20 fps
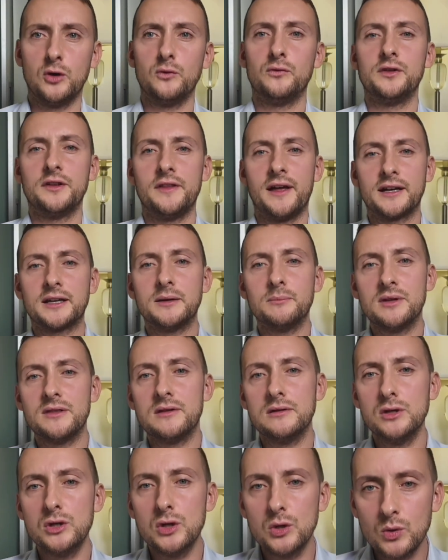and hopefully that can
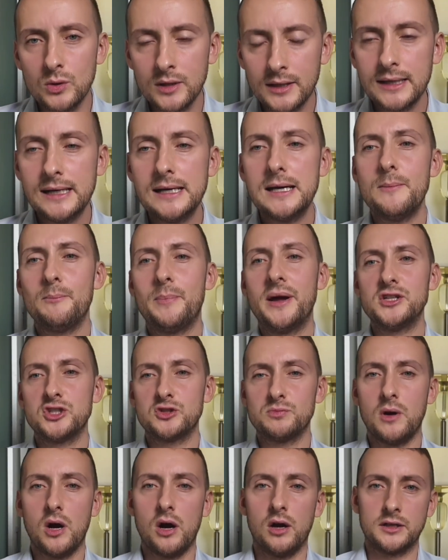be the new
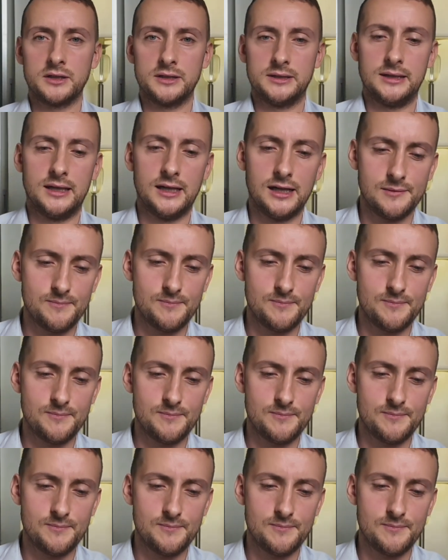benchmark.